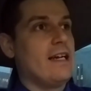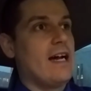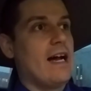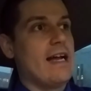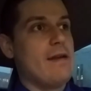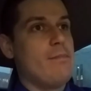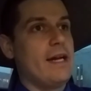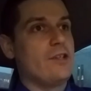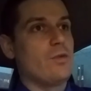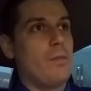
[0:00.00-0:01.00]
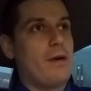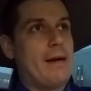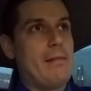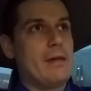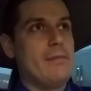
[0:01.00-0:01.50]
And bench will
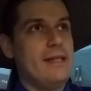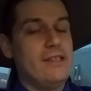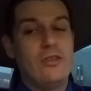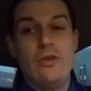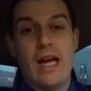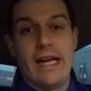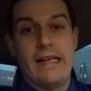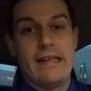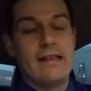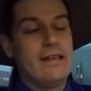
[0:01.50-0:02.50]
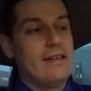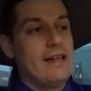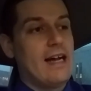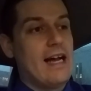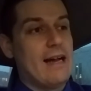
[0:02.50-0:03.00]
probably be 290.
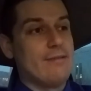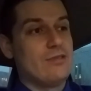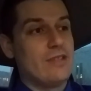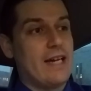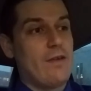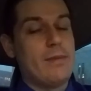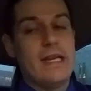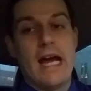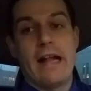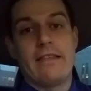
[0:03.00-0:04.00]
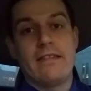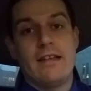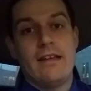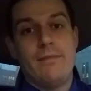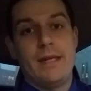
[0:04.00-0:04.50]
So that will be nuts,
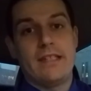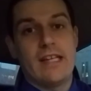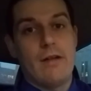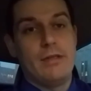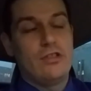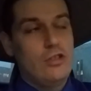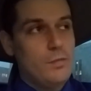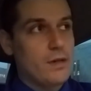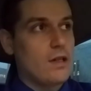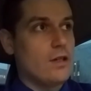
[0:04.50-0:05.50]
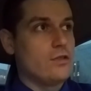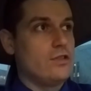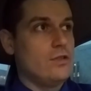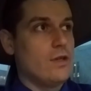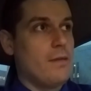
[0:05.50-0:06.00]
because I'll be super close
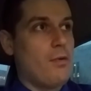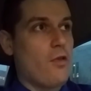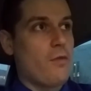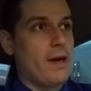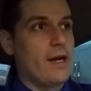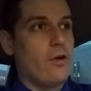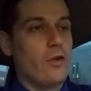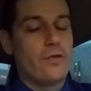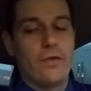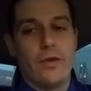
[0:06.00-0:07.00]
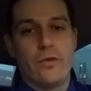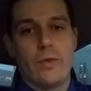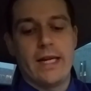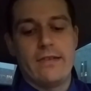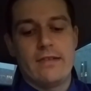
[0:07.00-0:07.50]
to both of my goals for those
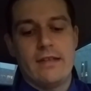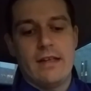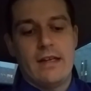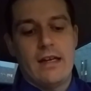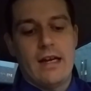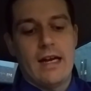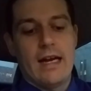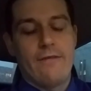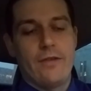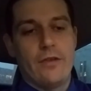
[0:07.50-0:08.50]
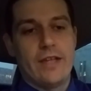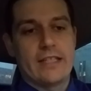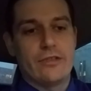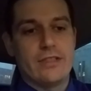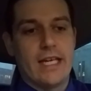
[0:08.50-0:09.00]
weights, for those
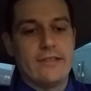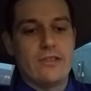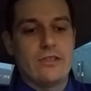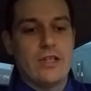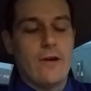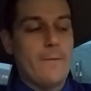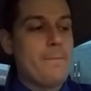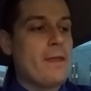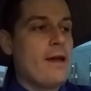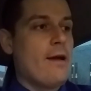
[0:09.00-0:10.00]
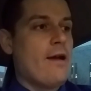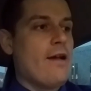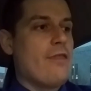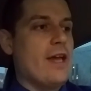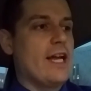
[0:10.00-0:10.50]
exercises. So
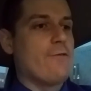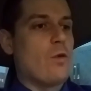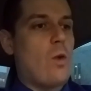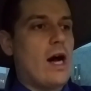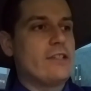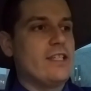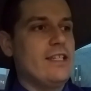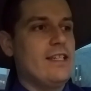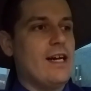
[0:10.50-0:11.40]
thank you for watching.